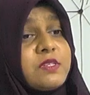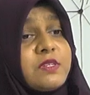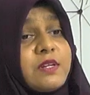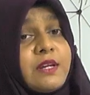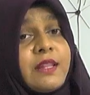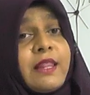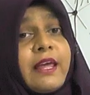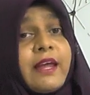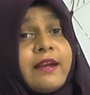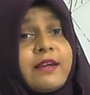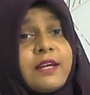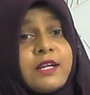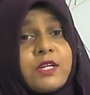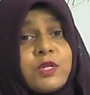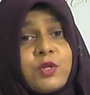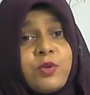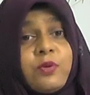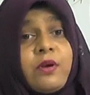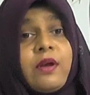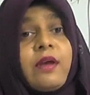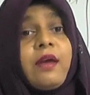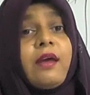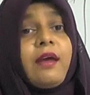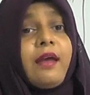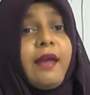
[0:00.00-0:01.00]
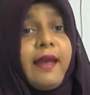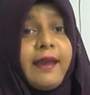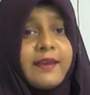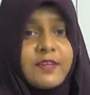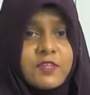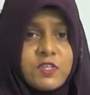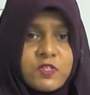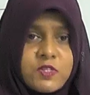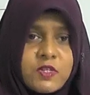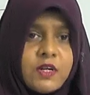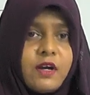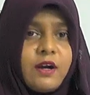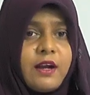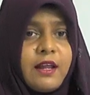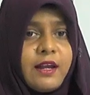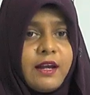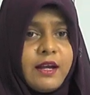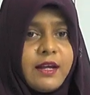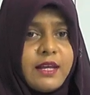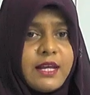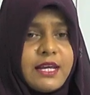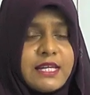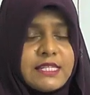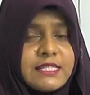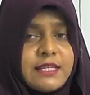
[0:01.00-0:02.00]
related to
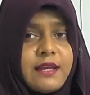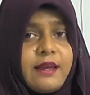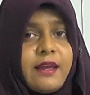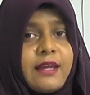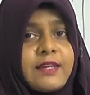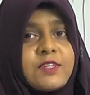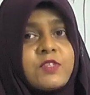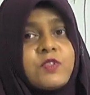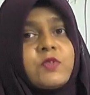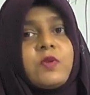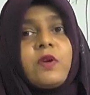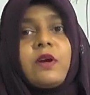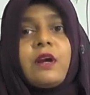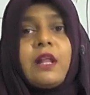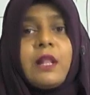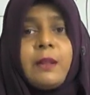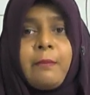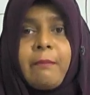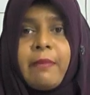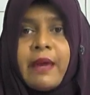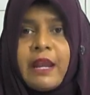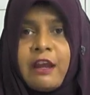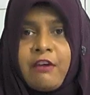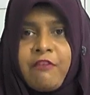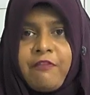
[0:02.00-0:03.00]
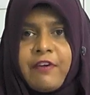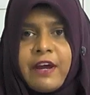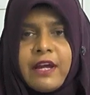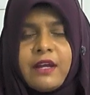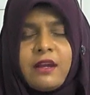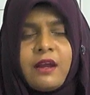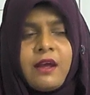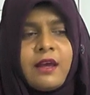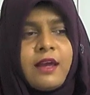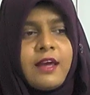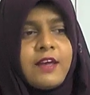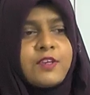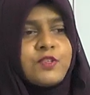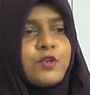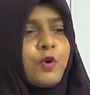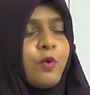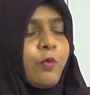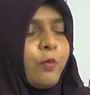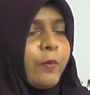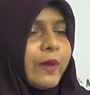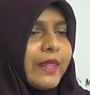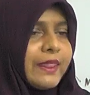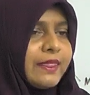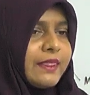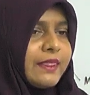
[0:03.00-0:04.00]
externalities, external benefit. So with